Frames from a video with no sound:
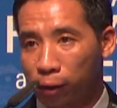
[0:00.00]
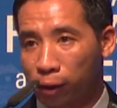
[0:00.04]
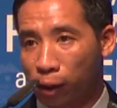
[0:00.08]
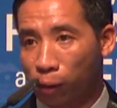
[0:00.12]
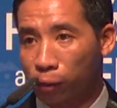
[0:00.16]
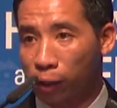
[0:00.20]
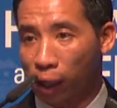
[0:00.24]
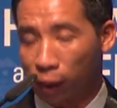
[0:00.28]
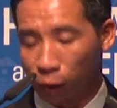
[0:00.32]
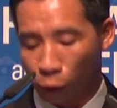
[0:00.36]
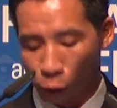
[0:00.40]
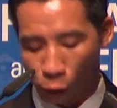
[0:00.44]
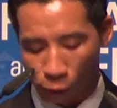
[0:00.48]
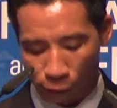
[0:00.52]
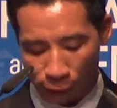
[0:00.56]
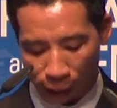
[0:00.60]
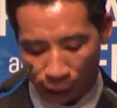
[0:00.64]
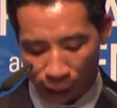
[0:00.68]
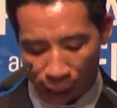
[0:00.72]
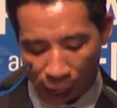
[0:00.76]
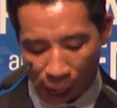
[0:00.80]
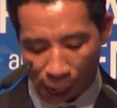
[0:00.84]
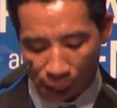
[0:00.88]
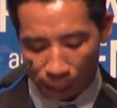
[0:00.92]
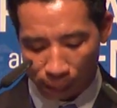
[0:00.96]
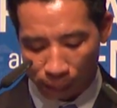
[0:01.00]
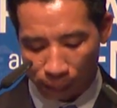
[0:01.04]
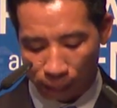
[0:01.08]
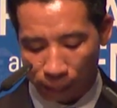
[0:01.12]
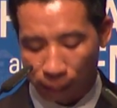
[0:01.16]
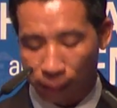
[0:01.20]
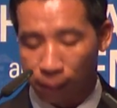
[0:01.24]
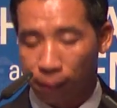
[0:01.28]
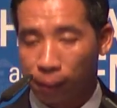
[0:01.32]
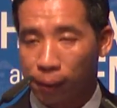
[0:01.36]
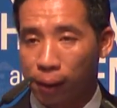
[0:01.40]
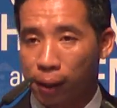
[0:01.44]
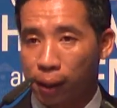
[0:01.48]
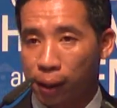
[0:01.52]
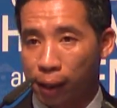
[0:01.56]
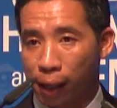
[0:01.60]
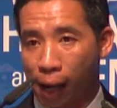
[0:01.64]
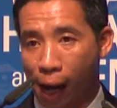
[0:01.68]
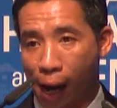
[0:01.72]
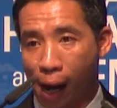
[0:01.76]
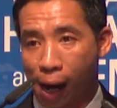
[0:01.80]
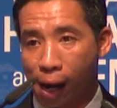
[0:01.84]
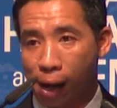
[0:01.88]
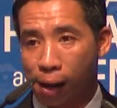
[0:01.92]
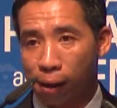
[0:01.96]
Having a religion as a
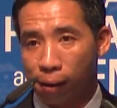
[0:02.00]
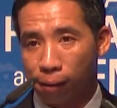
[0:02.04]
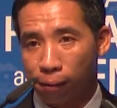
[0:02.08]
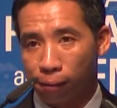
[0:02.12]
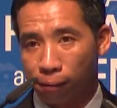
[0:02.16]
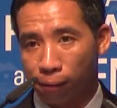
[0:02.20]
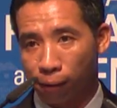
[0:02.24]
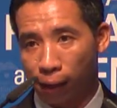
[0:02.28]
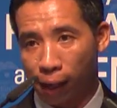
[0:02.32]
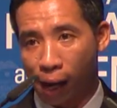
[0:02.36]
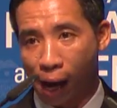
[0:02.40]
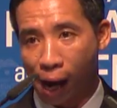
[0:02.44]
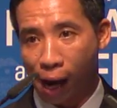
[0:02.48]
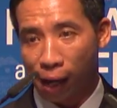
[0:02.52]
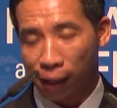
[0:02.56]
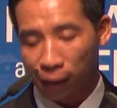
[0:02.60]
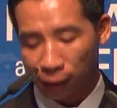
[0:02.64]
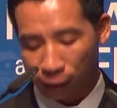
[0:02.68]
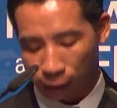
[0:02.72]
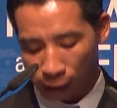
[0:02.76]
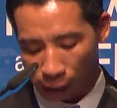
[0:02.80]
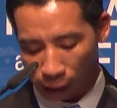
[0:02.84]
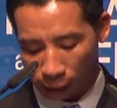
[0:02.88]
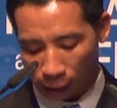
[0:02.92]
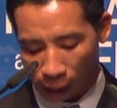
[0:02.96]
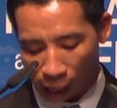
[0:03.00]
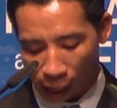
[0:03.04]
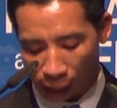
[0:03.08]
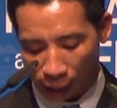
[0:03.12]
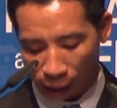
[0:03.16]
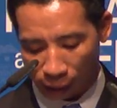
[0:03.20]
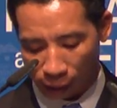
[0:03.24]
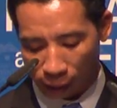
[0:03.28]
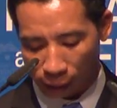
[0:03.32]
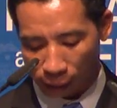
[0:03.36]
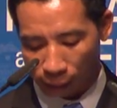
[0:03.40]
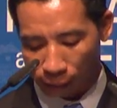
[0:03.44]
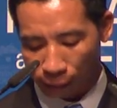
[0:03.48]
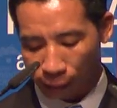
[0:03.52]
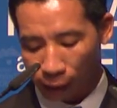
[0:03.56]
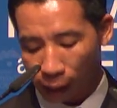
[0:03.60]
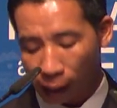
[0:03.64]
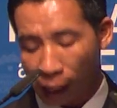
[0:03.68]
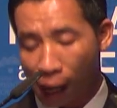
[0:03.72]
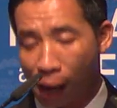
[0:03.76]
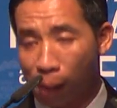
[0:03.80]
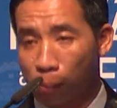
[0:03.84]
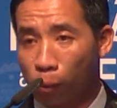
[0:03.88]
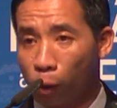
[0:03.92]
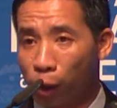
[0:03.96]
prisoner in Vietnam became
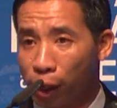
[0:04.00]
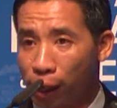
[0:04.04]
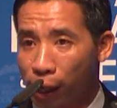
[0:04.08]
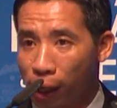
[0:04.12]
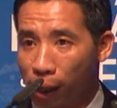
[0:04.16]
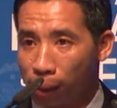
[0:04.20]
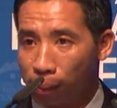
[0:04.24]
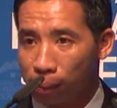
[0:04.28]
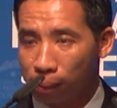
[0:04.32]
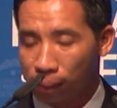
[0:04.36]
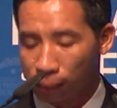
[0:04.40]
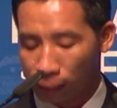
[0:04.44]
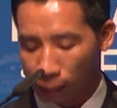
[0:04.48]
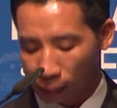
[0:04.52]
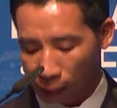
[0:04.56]
dangerous